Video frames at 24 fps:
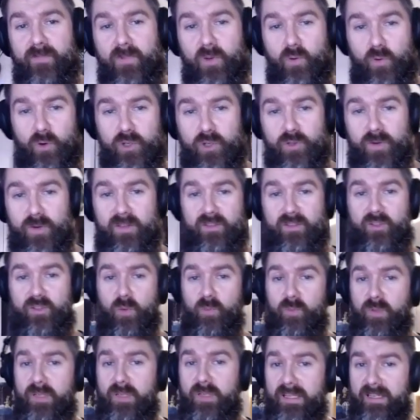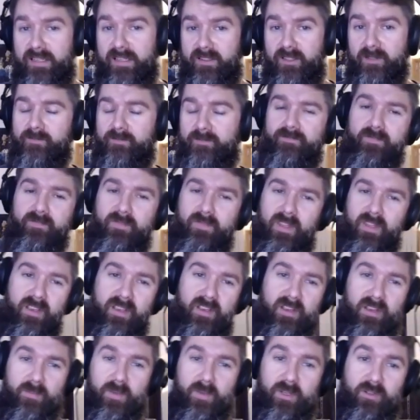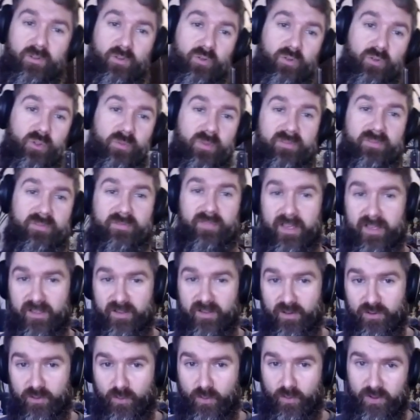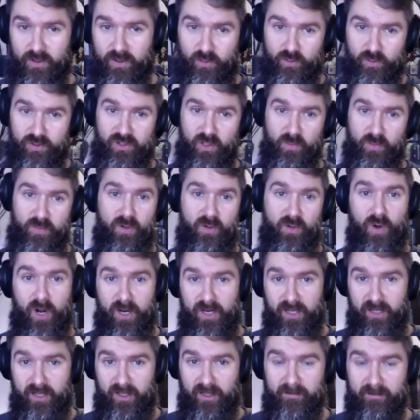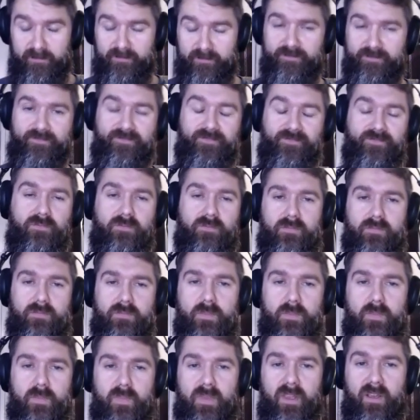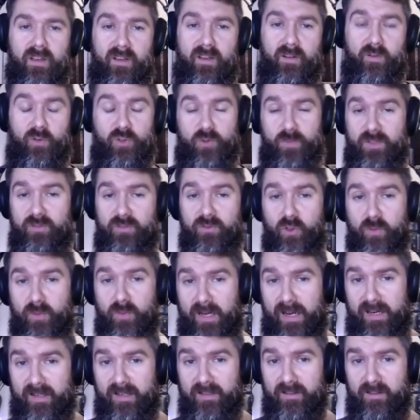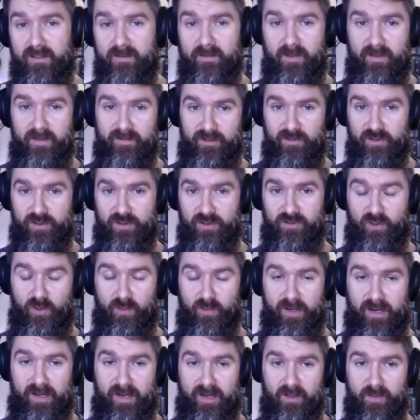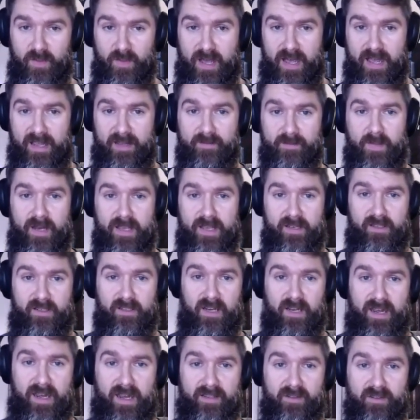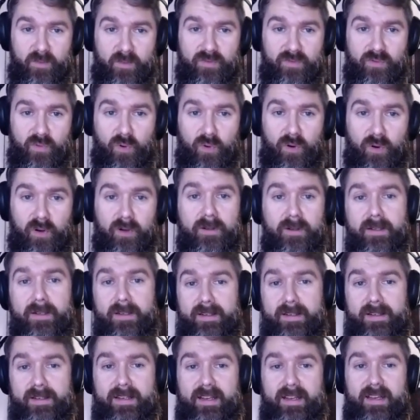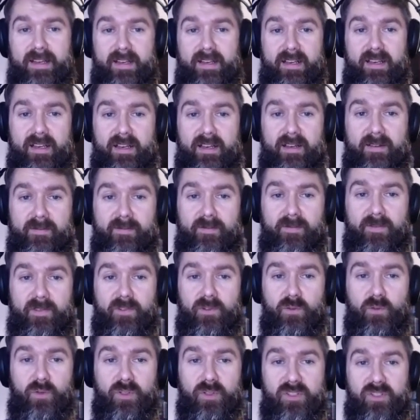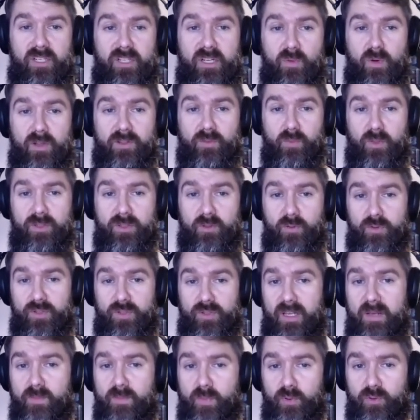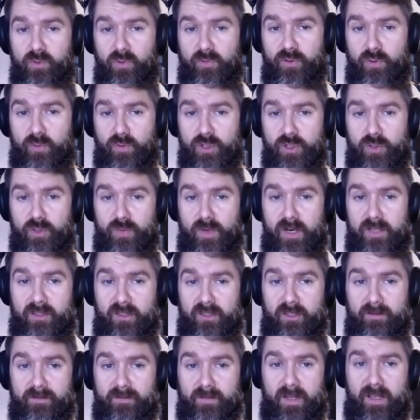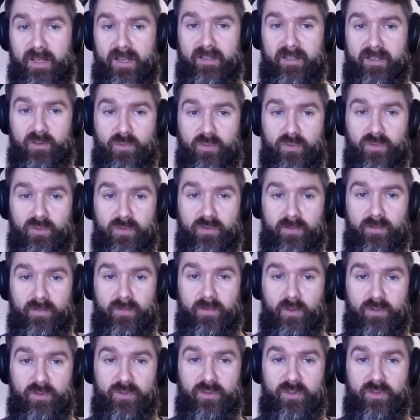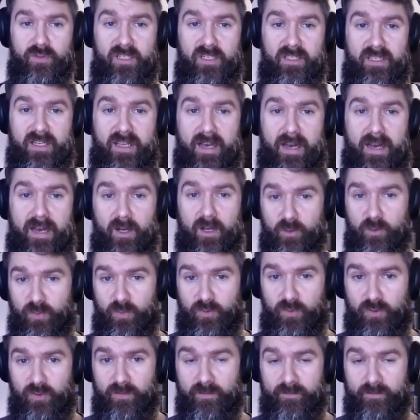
orchestrator is completed, but it could also be failed, or it could still be running. It could also be terminated if it was terminated by a client before. You can see what was the input of the orchestrator, and you also see the output.